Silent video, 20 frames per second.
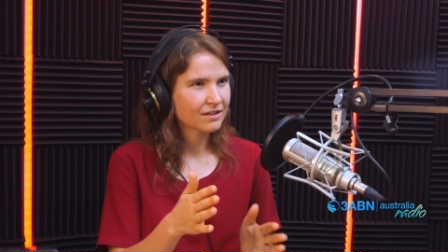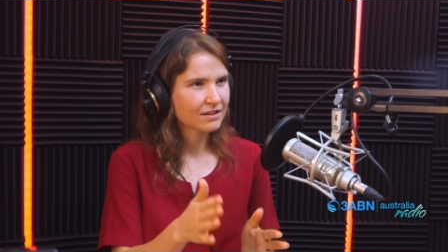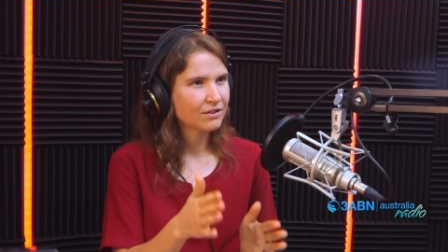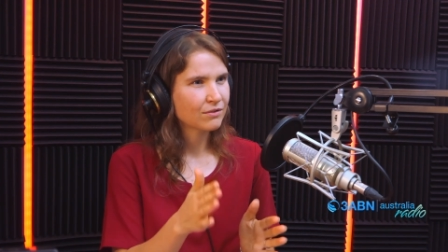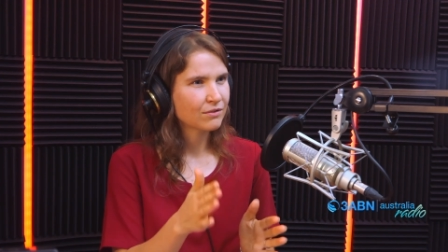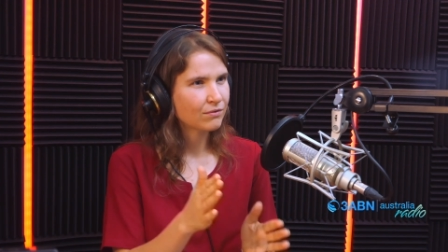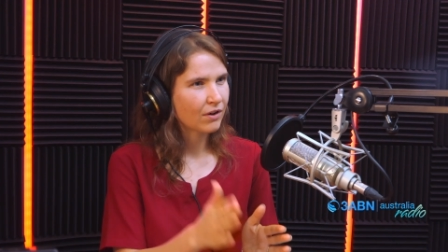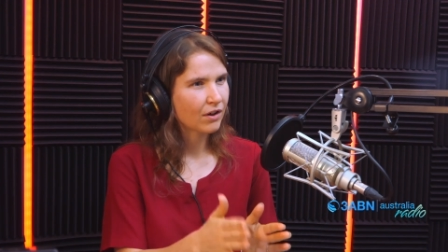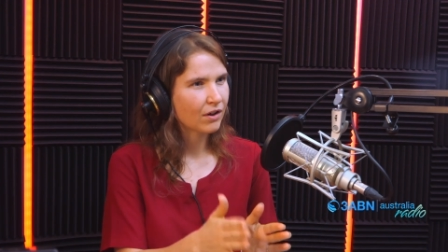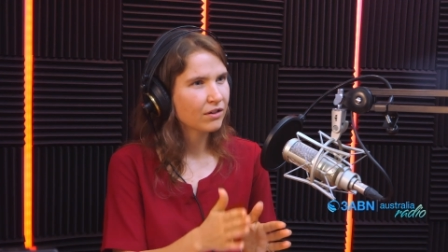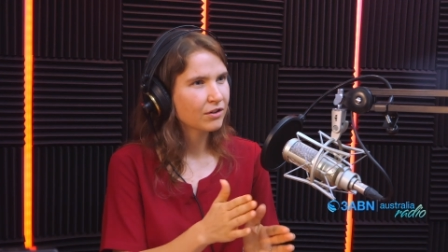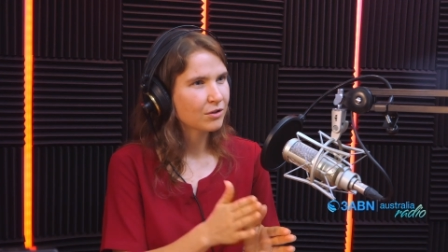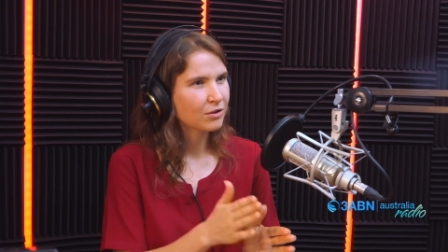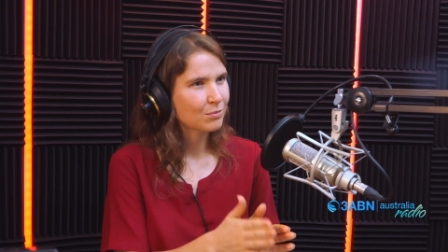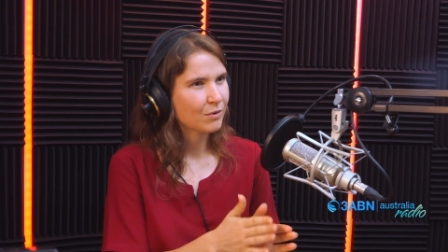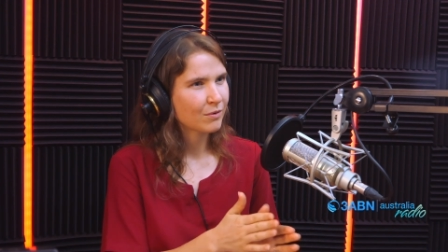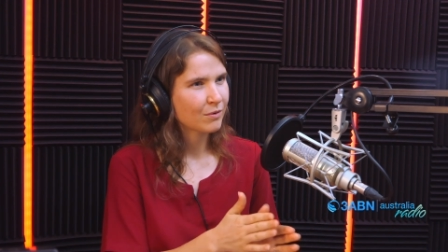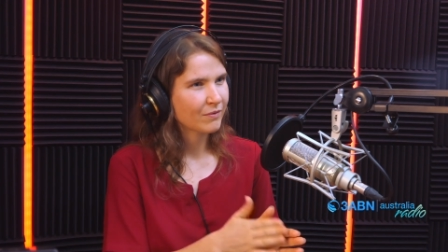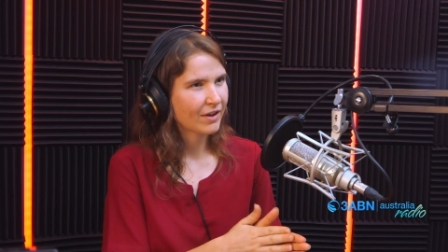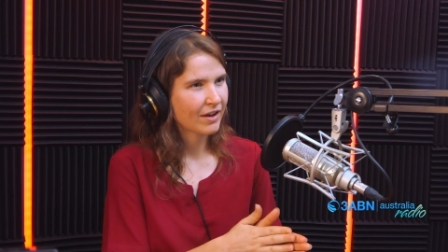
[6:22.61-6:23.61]
the
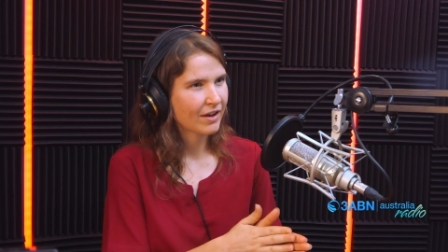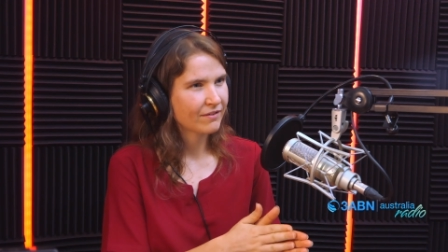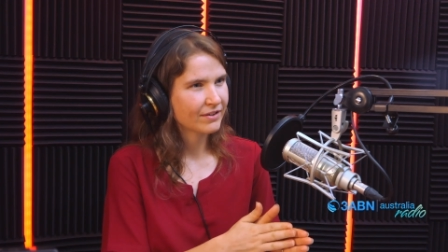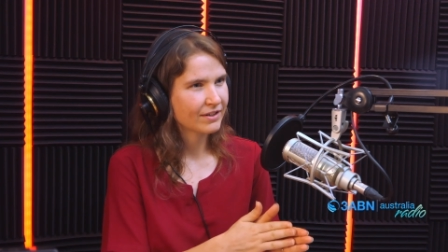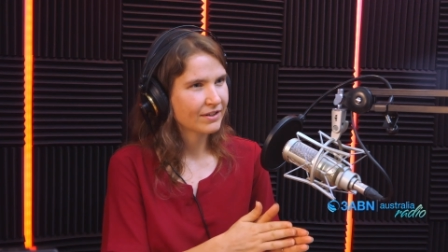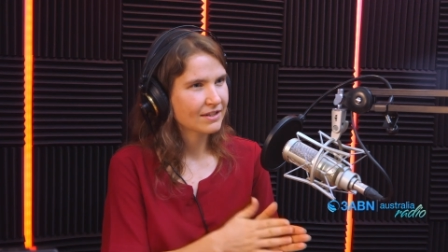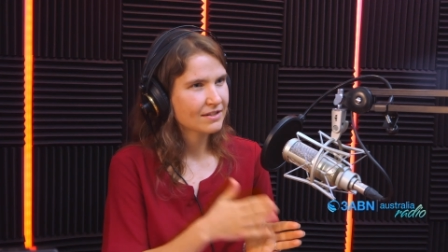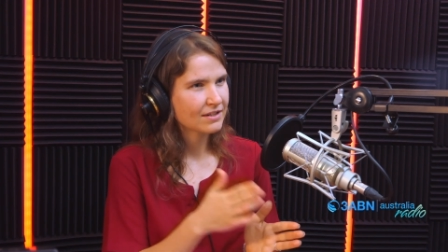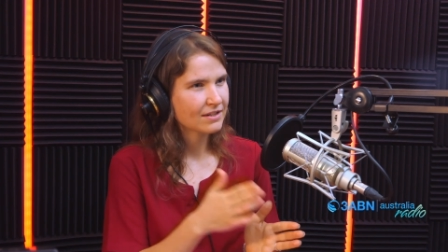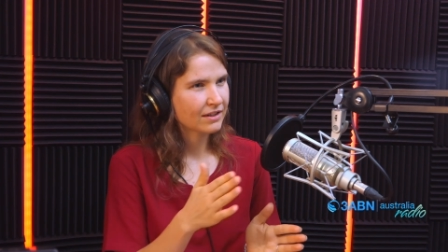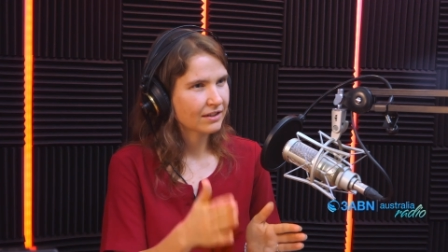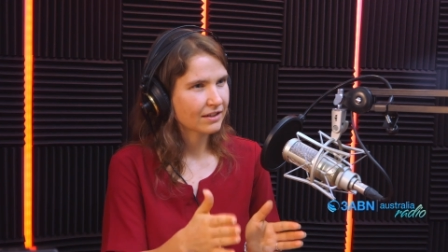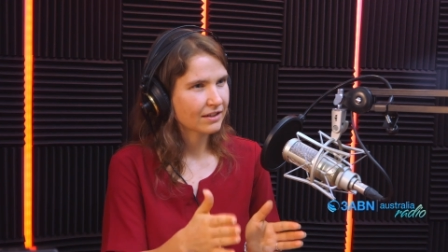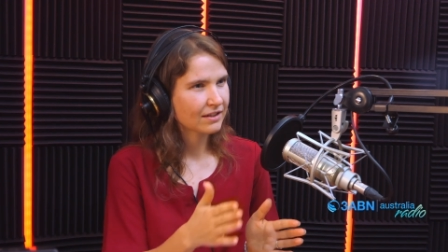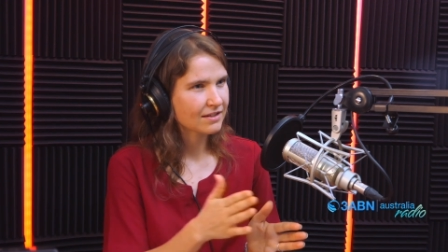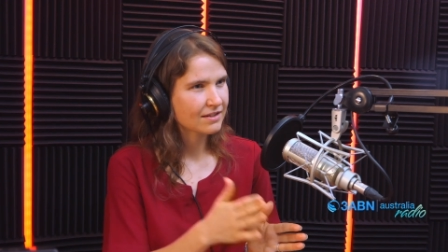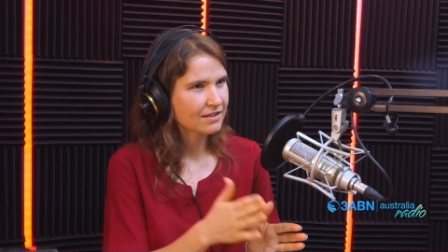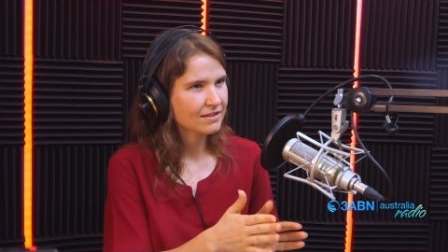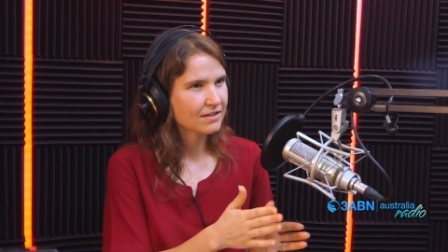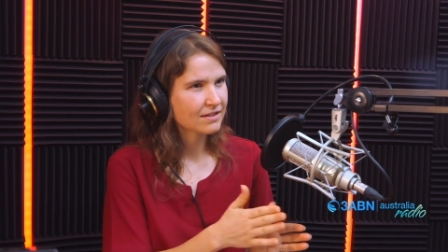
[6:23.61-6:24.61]
volume of evidence and the
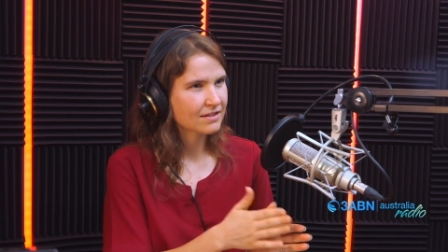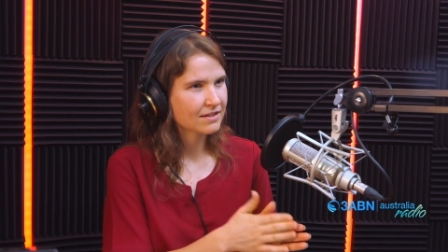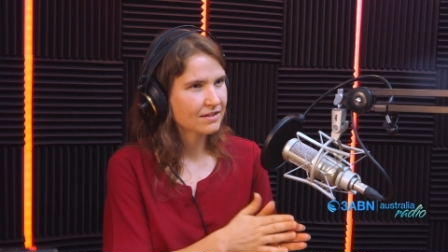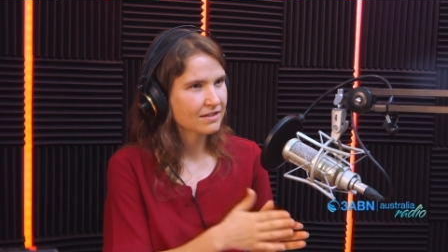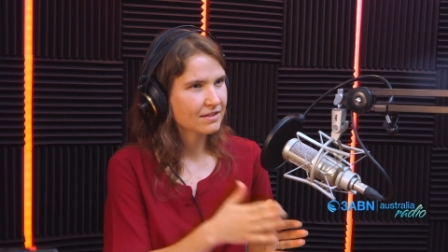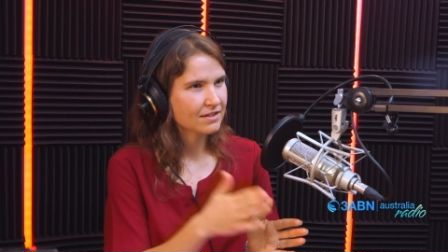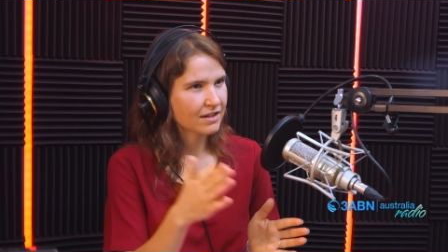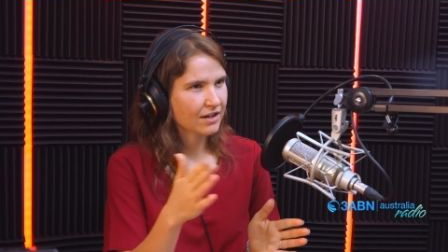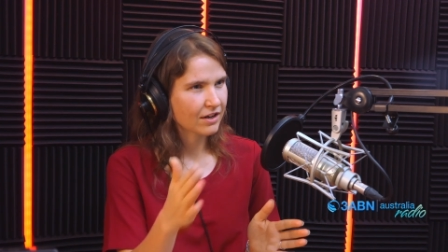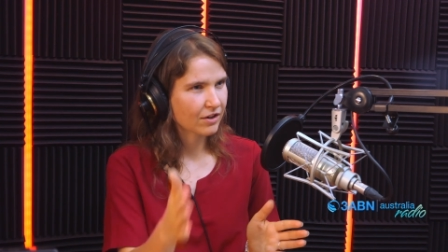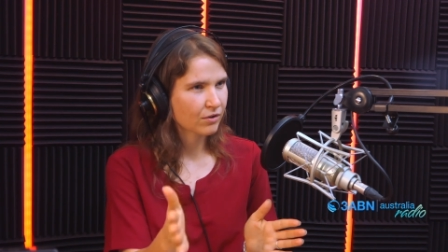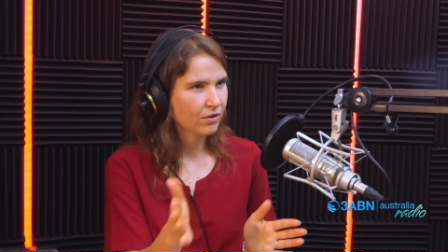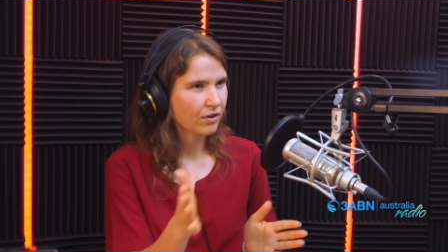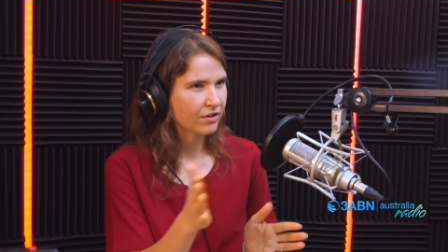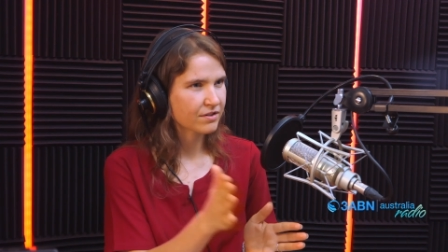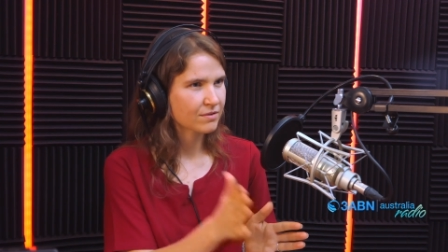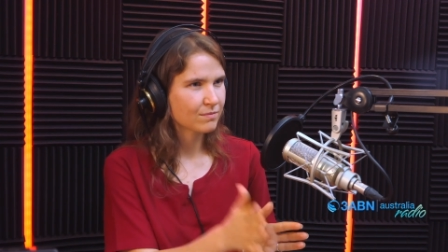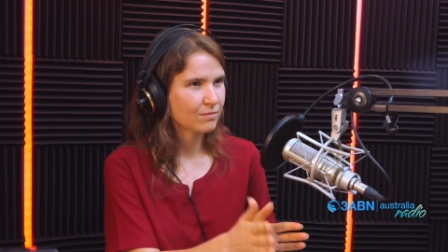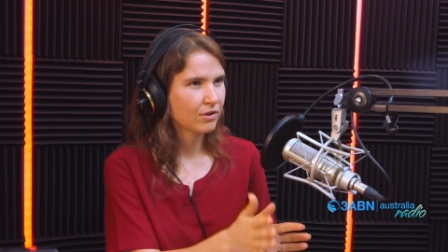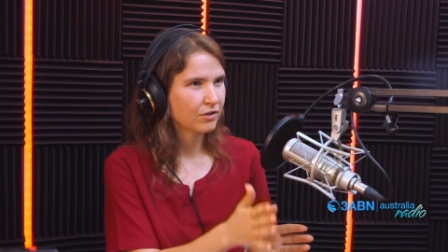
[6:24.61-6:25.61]
consistency
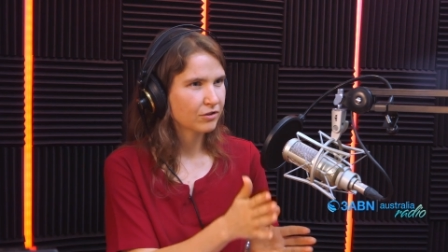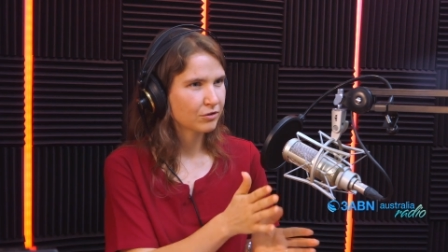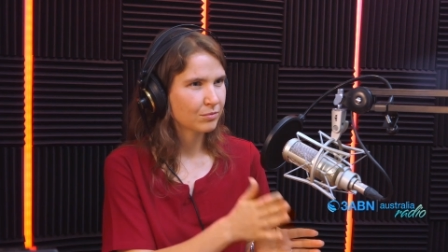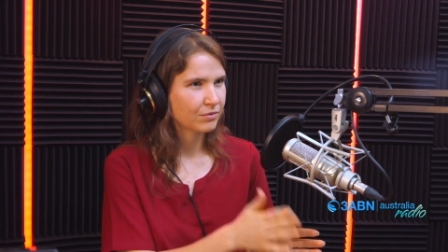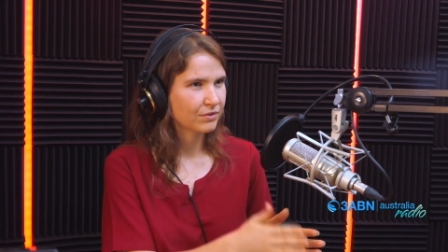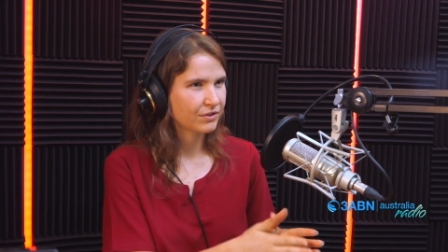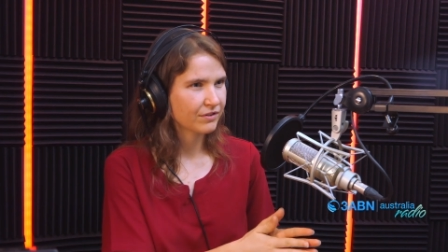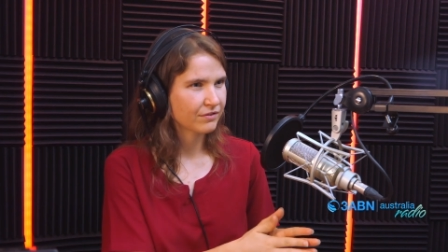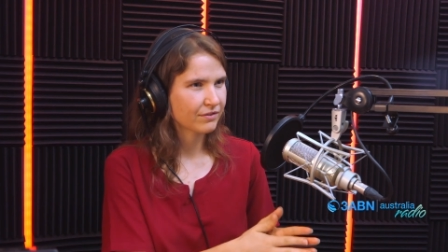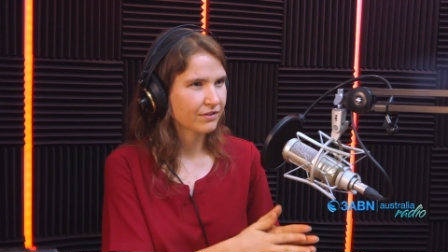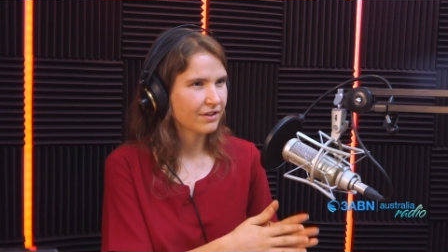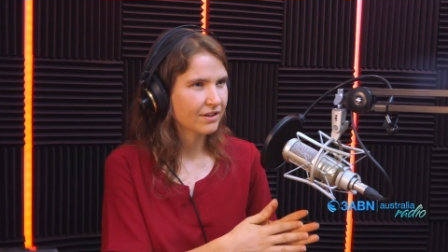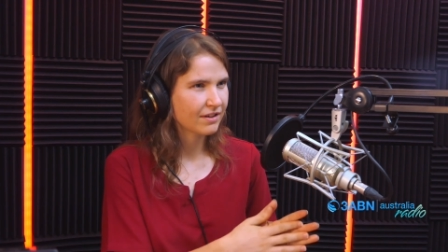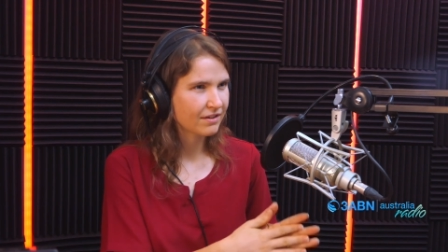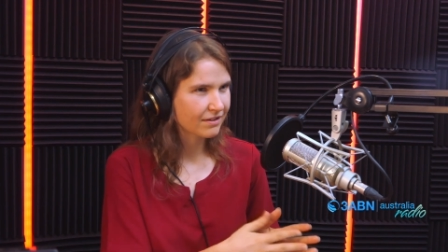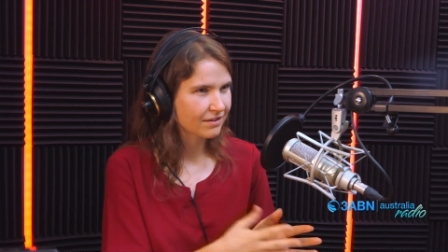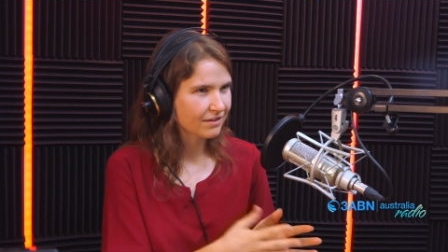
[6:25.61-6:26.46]
across multiple different